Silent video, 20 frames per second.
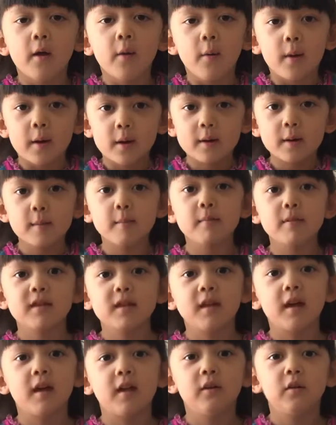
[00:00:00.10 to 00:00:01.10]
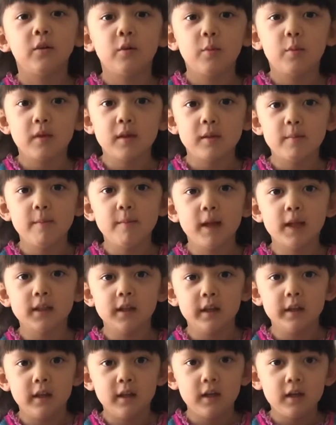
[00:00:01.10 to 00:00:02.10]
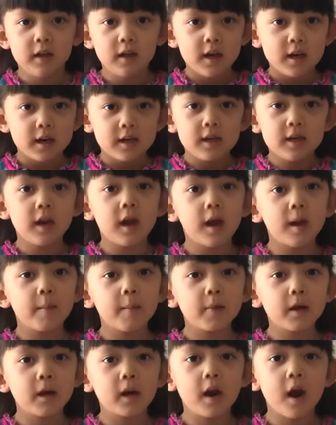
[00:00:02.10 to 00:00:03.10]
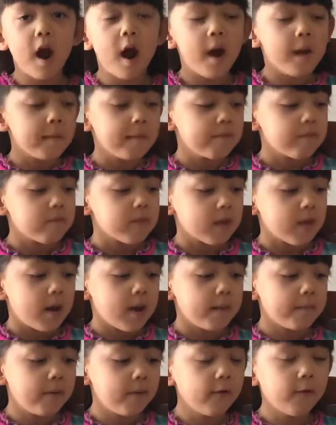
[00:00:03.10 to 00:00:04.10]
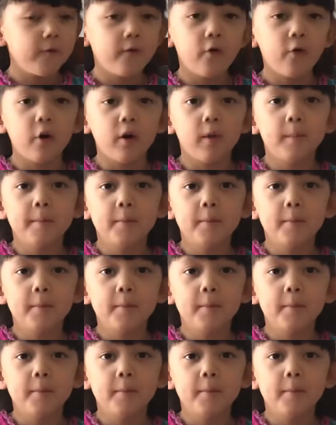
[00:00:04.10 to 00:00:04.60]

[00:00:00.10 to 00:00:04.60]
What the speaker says: Welcome Science with Belley. Today I'm gonna perform